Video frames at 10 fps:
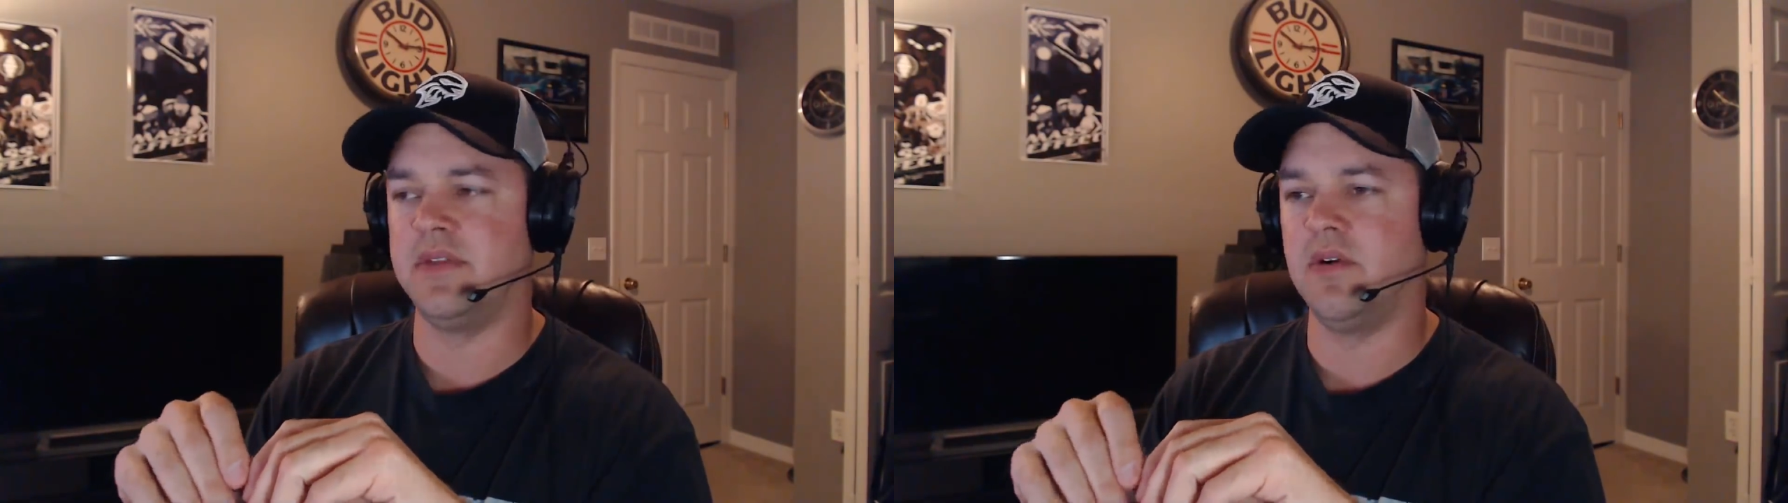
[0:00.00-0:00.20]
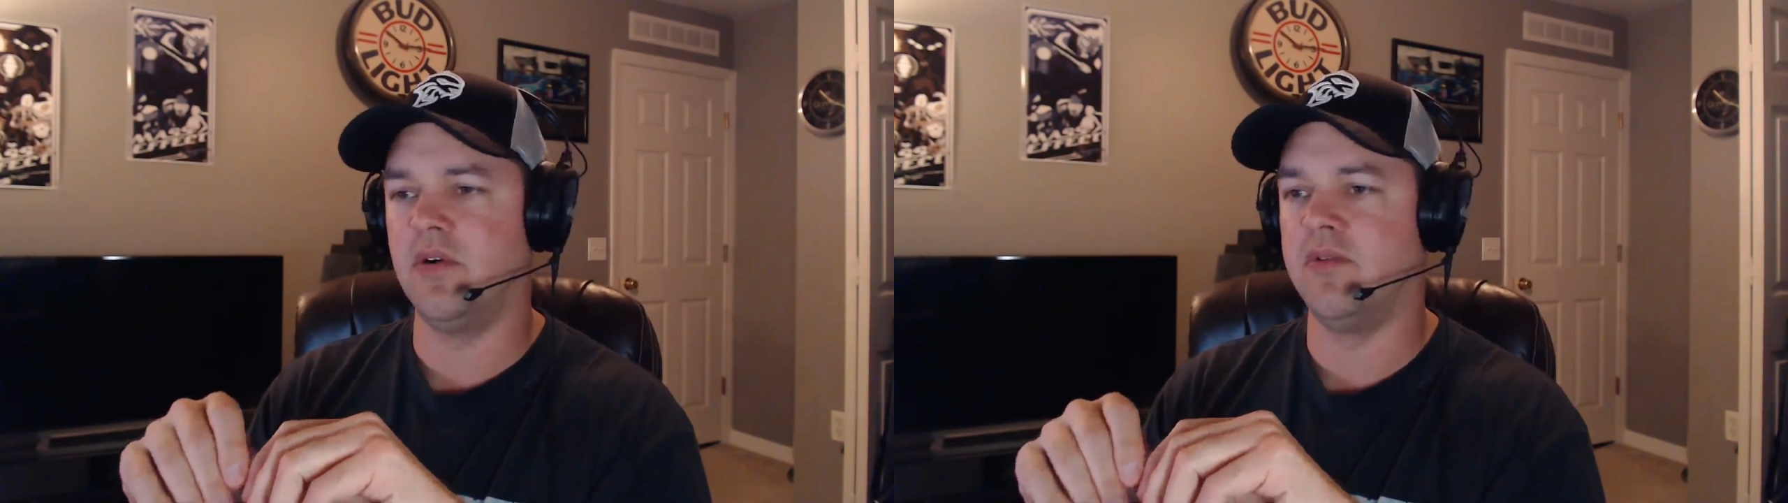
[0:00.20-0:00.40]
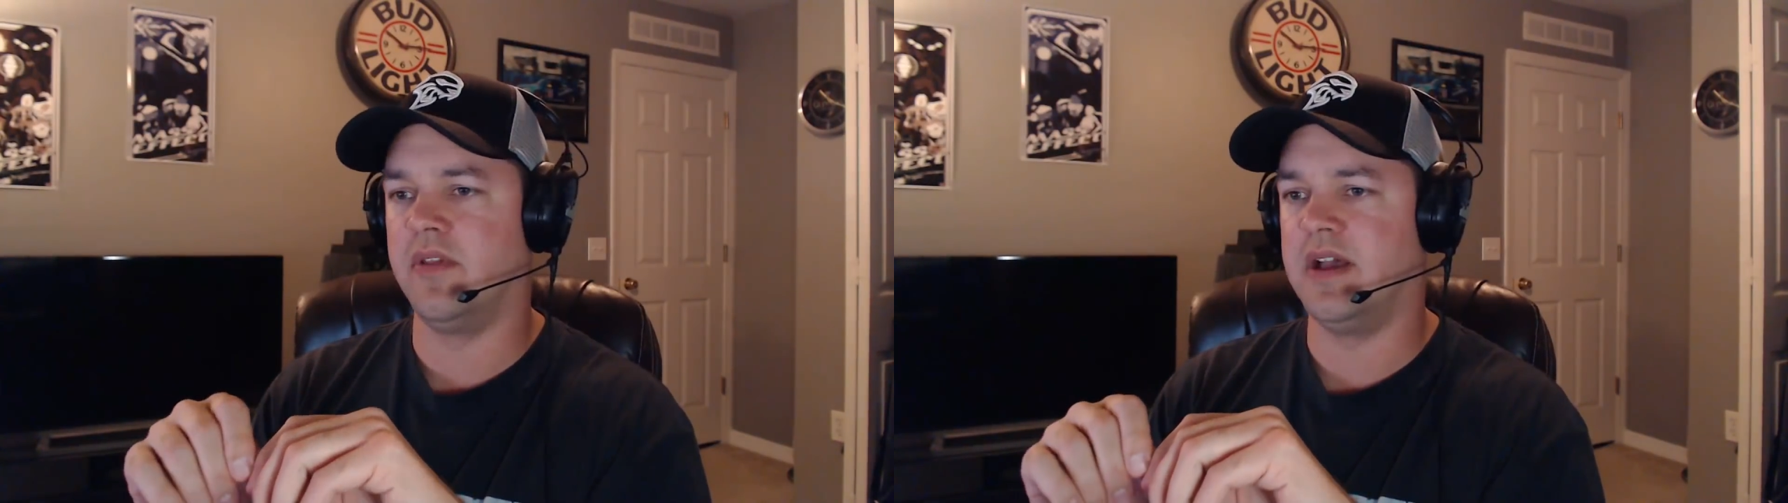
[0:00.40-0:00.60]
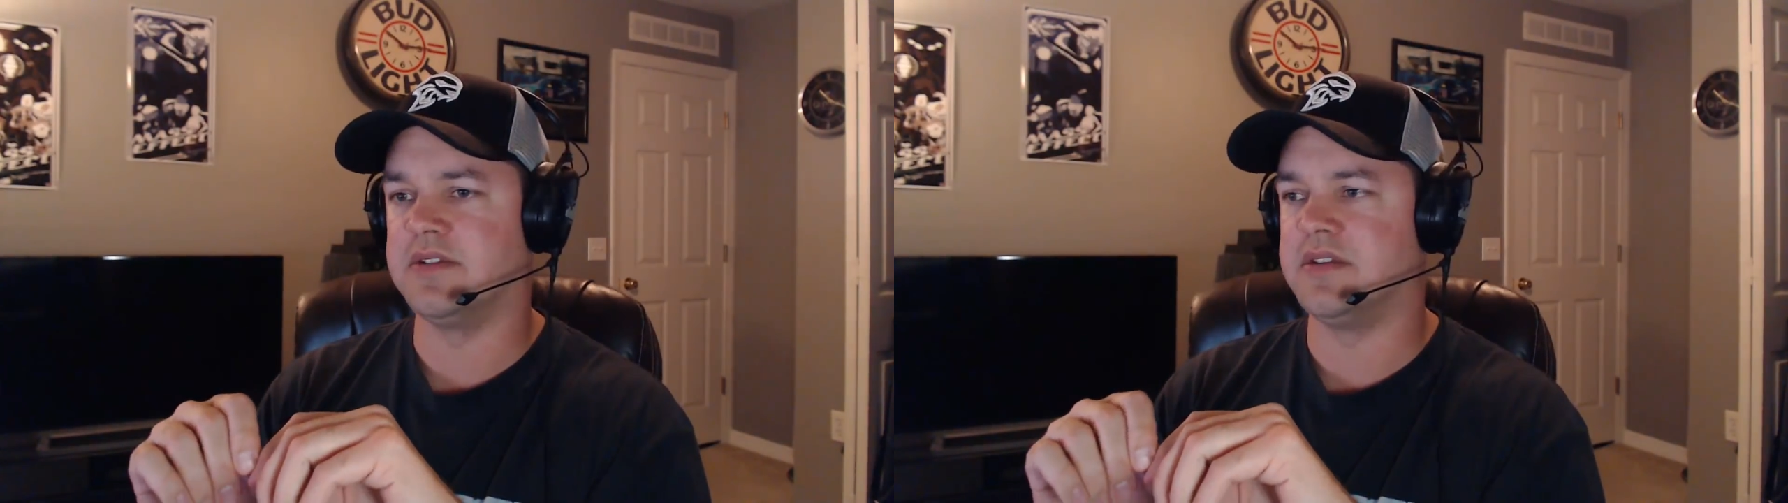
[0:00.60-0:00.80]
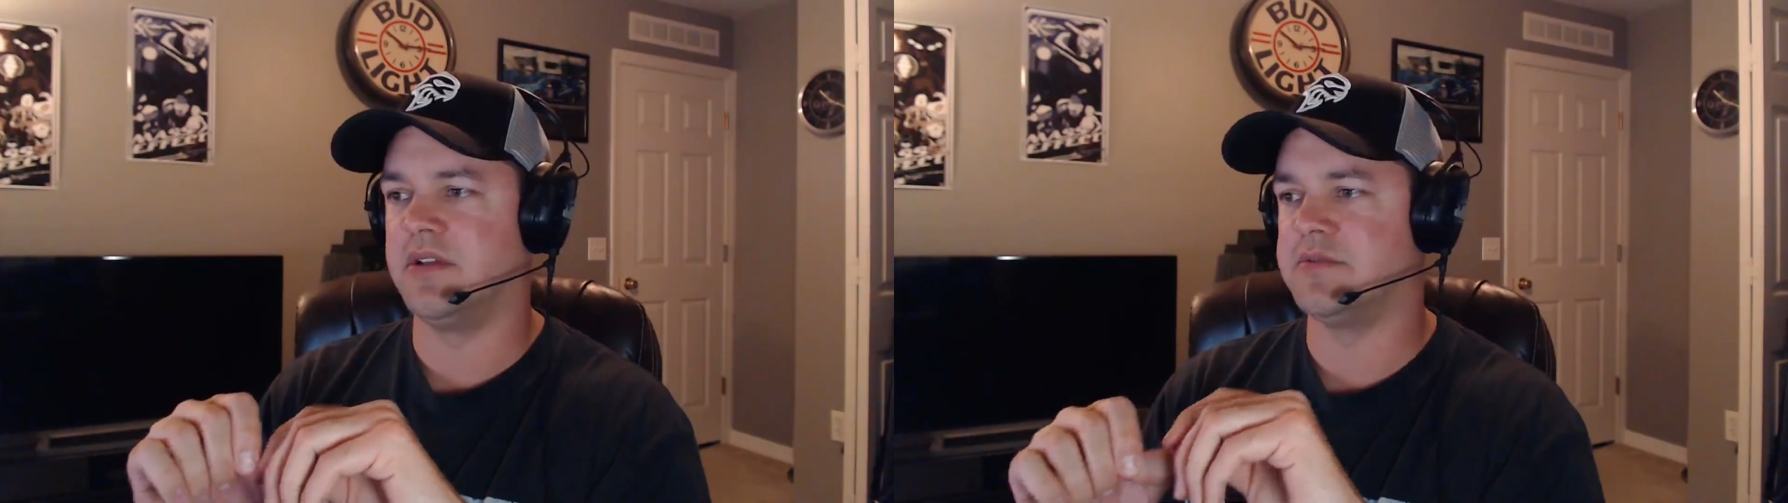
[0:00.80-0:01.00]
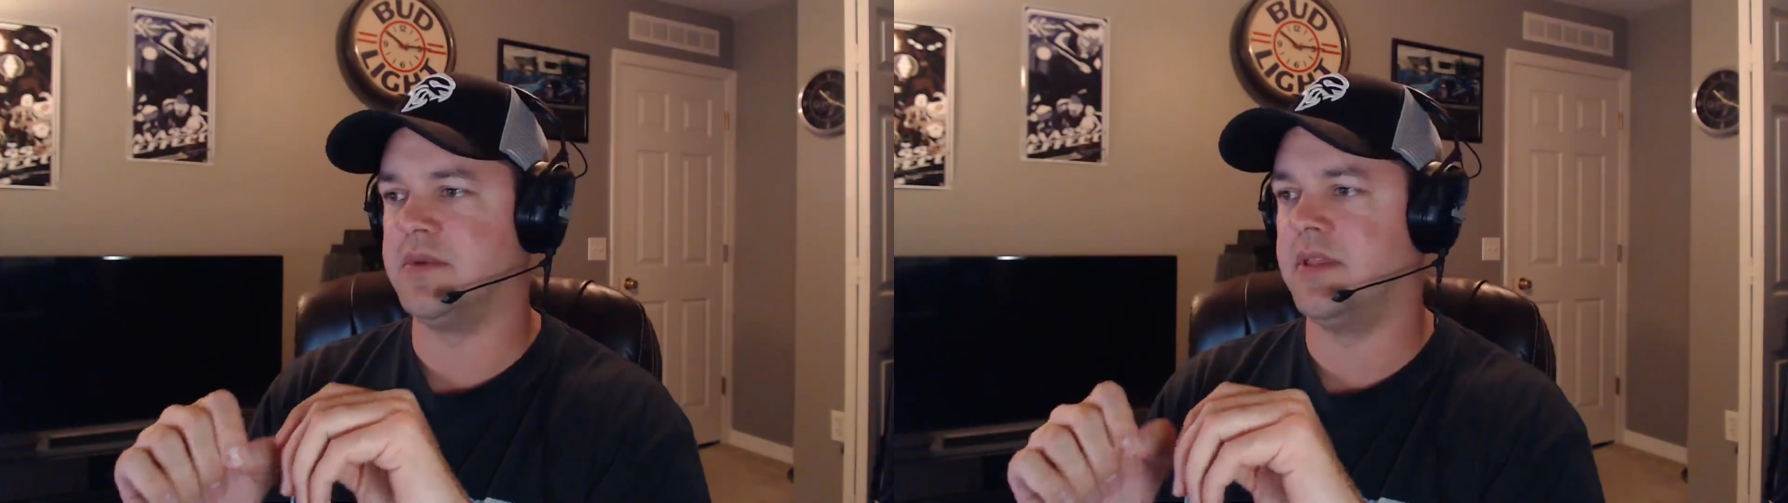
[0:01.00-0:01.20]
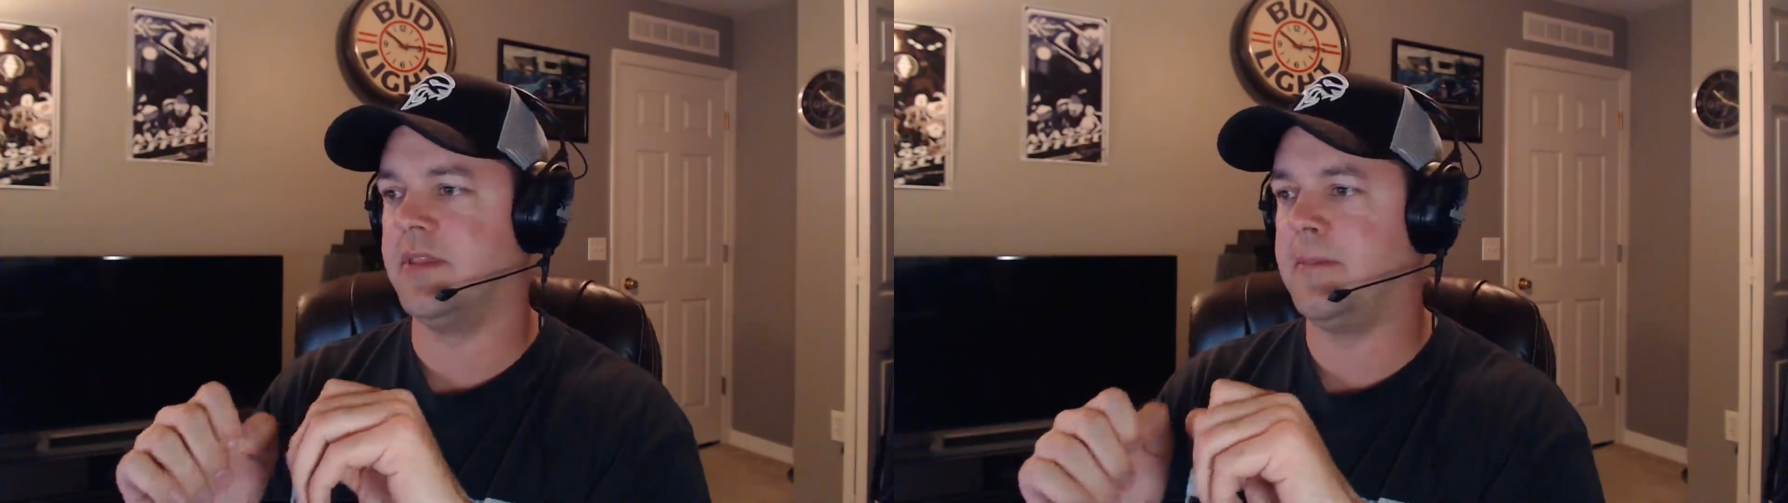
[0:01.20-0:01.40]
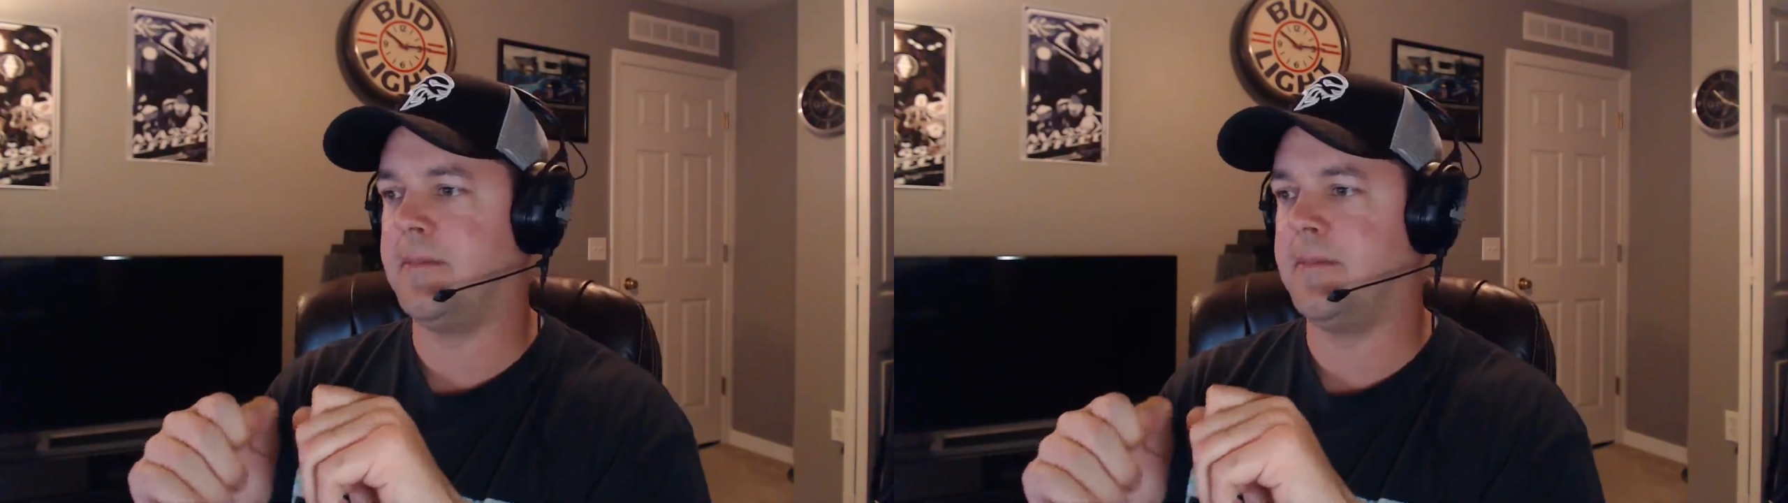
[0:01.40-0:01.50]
or over $1,000 a month.